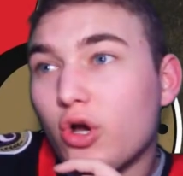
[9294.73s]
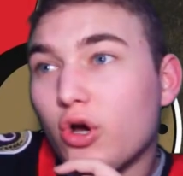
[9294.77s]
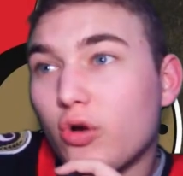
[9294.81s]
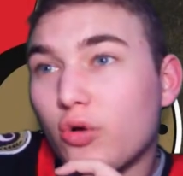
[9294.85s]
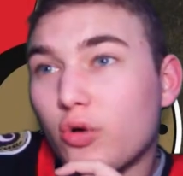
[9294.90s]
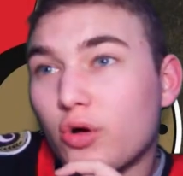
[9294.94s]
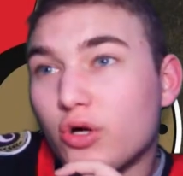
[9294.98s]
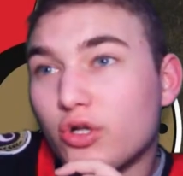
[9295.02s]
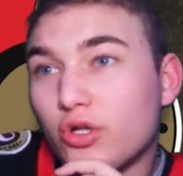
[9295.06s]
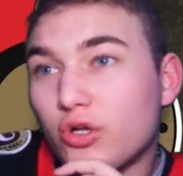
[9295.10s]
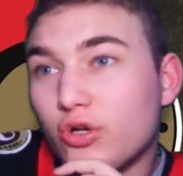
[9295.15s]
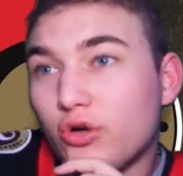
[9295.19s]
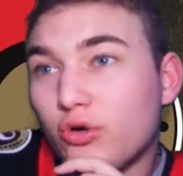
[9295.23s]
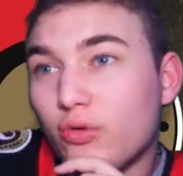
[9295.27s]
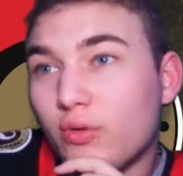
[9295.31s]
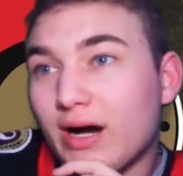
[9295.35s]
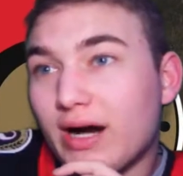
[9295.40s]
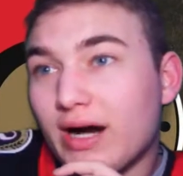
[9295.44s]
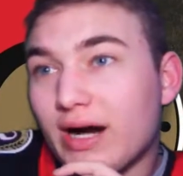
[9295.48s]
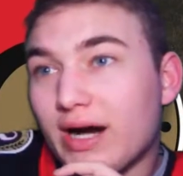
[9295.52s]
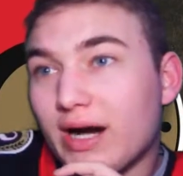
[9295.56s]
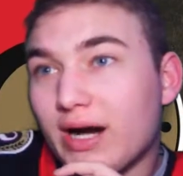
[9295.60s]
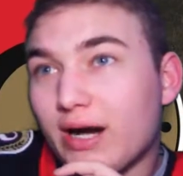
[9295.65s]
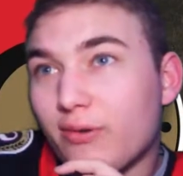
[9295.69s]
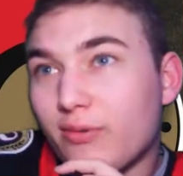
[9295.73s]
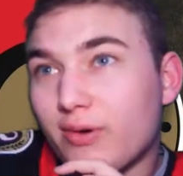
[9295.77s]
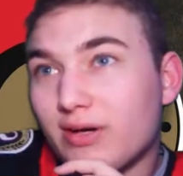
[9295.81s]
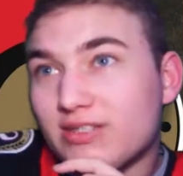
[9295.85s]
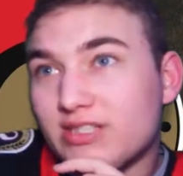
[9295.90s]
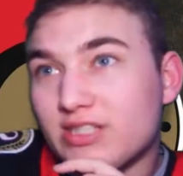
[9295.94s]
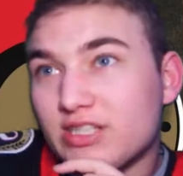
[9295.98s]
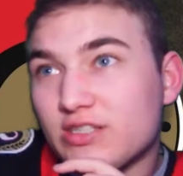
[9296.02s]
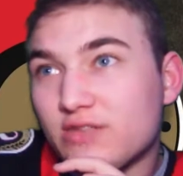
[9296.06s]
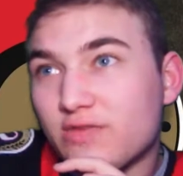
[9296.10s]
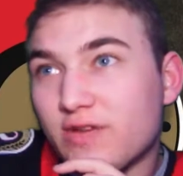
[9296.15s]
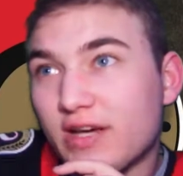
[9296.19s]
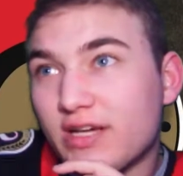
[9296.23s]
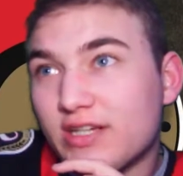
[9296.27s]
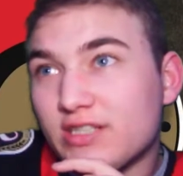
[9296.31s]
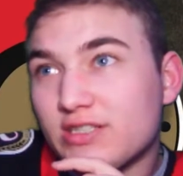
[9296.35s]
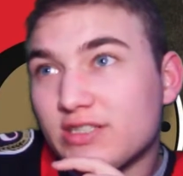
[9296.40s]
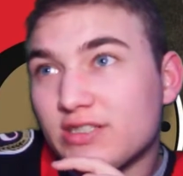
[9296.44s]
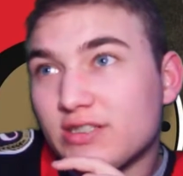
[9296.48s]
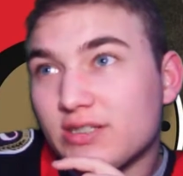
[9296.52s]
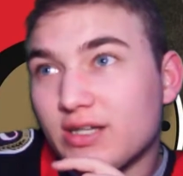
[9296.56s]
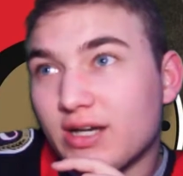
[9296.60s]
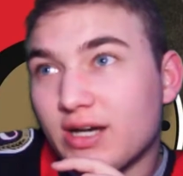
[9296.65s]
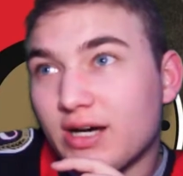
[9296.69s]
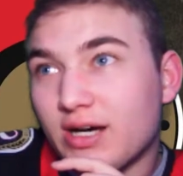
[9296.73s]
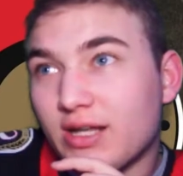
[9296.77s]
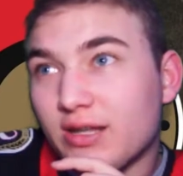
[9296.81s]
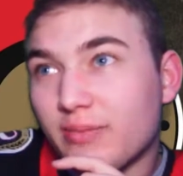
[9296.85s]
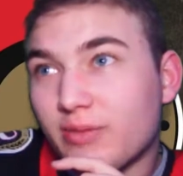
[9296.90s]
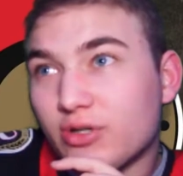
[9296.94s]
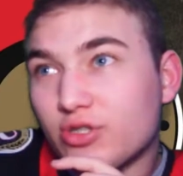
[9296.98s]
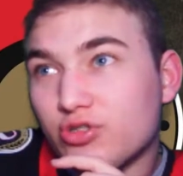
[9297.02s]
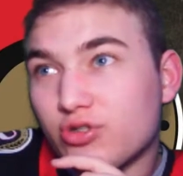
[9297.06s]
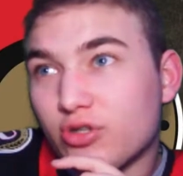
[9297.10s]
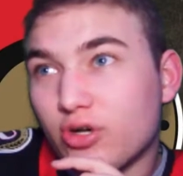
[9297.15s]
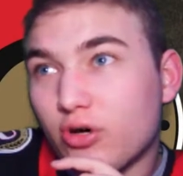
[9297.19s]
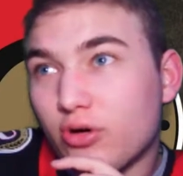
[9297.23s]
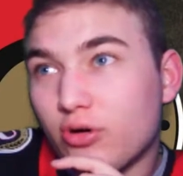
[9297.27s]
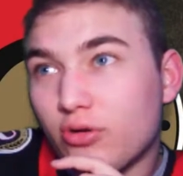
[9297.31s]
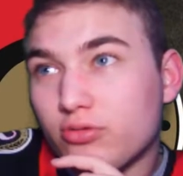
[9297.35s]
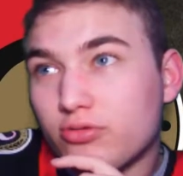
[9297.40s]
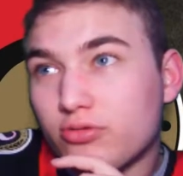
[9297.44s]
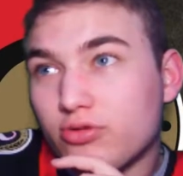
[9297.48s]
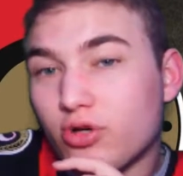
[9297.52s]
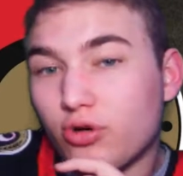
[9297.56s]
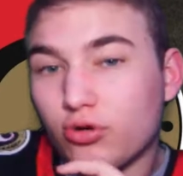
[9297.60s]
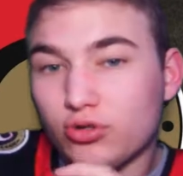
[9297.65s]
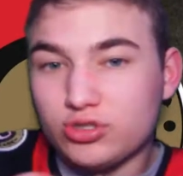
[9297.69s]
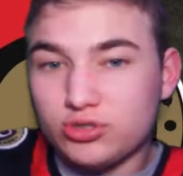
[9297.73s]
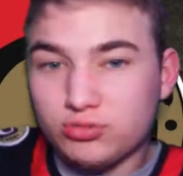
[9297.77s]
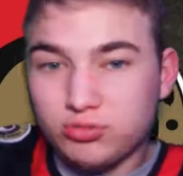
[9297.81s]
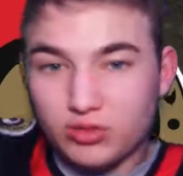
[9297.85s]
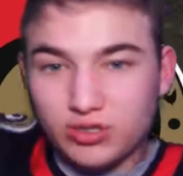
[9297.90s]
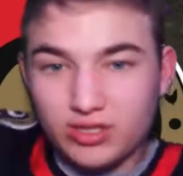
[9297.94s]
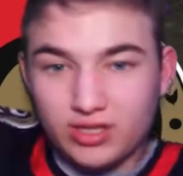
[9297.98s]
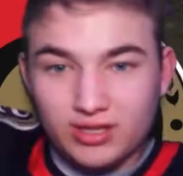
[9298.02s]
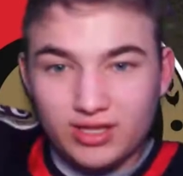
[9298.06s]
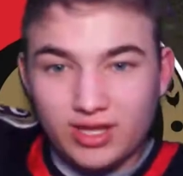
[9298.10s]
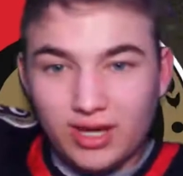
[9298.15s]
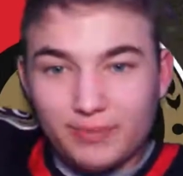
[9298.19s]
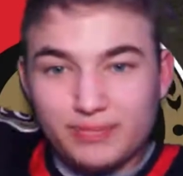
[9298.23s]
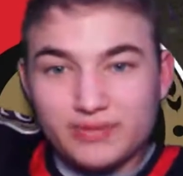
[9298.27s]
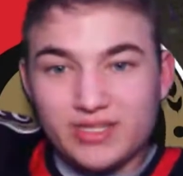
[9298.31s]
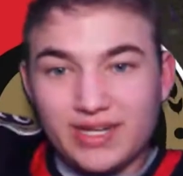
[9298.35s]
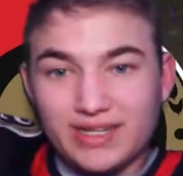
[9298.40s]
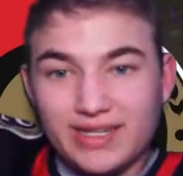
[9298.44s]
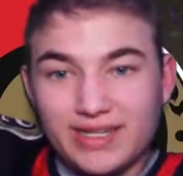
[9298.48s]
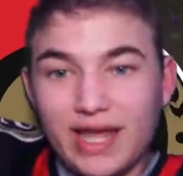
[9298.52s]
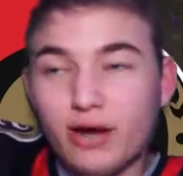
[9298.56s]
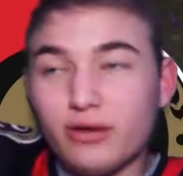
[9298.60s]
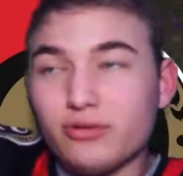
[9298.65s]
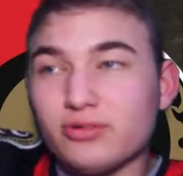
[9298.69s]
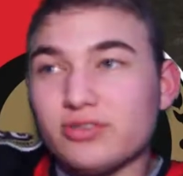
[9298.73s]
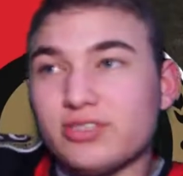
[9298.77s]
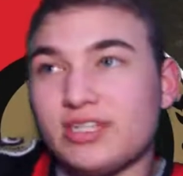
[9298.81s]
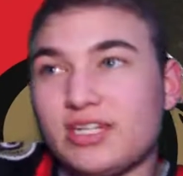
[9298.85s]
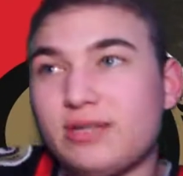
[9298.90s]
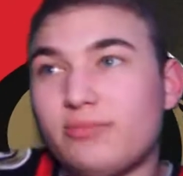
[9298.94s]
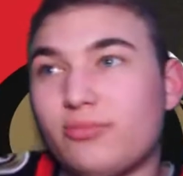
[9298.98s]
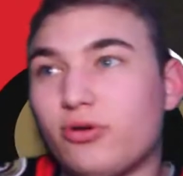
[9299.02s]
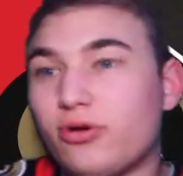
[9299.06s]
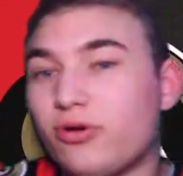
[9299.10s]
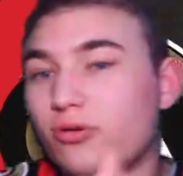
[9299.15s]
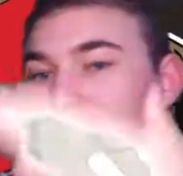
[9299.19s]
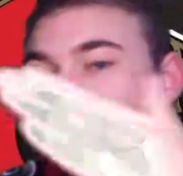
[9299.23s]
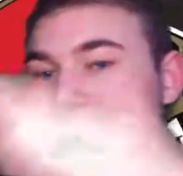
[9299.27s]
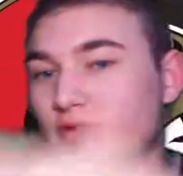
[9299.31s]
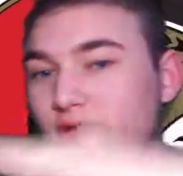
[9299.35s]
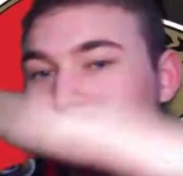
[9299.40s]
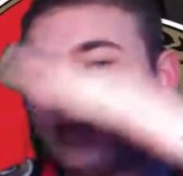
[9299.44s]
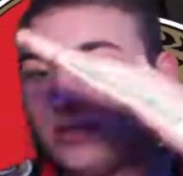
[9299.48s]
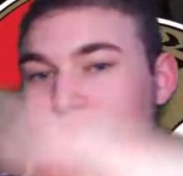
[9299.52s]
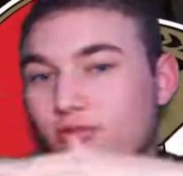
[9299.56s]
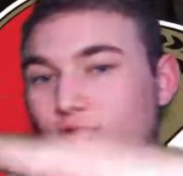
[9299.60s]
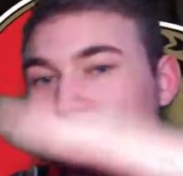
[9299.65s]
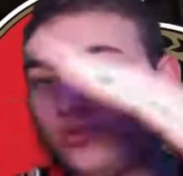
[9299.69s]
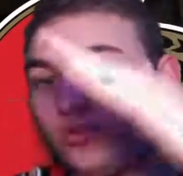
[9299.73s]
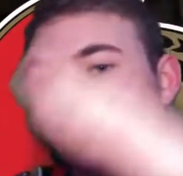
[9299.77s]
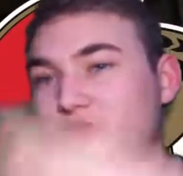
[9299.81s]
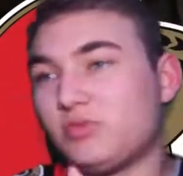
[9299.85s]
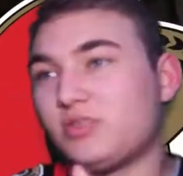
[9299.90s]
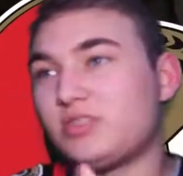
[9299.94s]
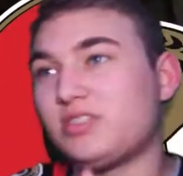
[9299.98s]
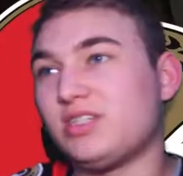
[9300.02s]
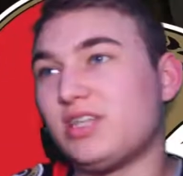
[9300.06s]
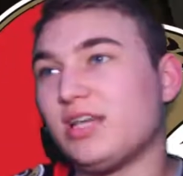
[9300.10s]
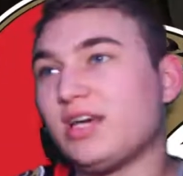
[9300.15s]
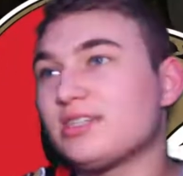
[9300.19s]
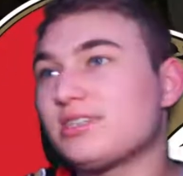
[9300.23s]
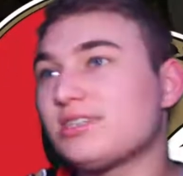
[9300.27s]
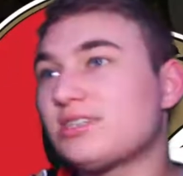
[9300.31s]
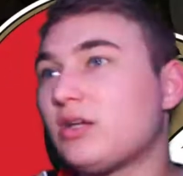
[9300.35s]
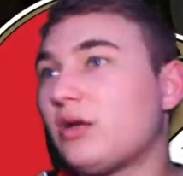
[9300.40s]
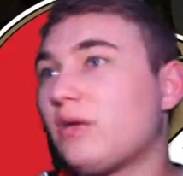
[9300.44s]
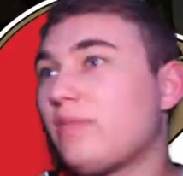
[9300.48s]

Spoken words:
We knew, what's-his-face, the Montreal coach with the upside-down tee, bro. We usually see this.